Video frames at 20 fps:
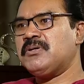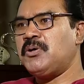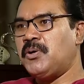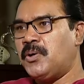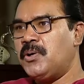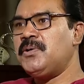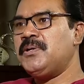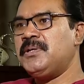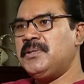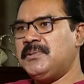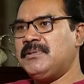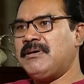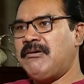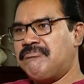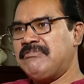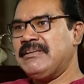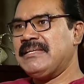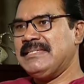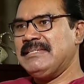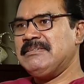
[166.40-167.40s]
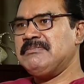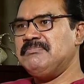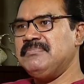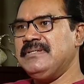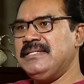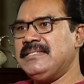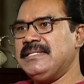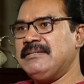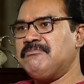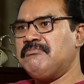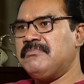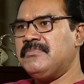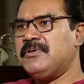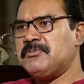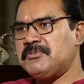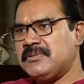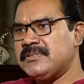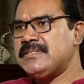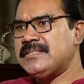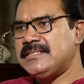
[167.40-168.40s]
called you after this meeting.
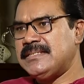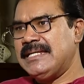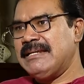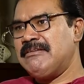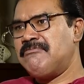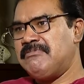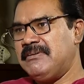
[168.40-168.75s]
What was the general